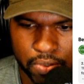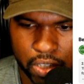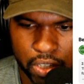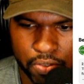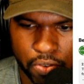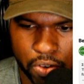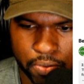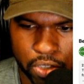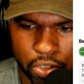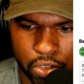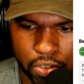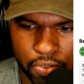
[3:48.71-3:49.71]
It's form of
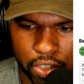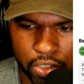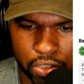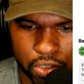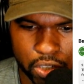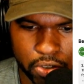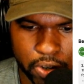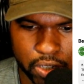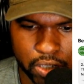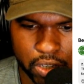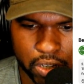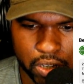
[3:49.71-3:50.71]
unique features,
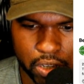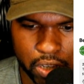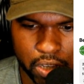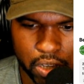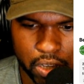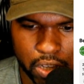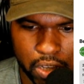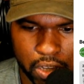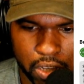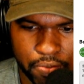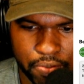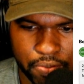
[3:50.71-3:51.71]
interesting,
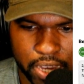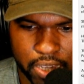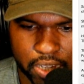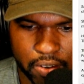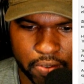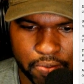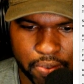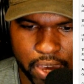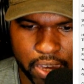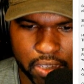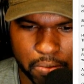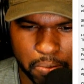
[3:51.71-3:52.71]
fascinating
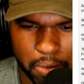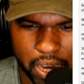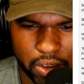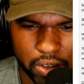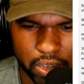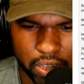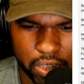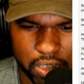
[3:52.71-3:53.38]
facts about it.